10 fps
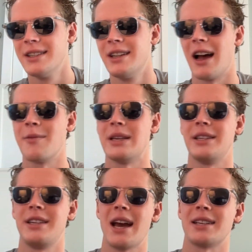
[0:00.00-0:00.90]
I mean,
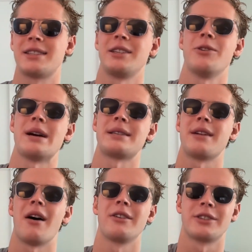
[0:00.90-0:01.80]
yes, the US
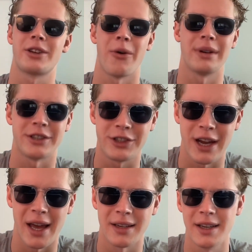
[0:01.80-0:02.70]
dollar is going to
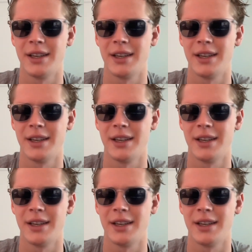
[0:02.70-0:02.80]
shit.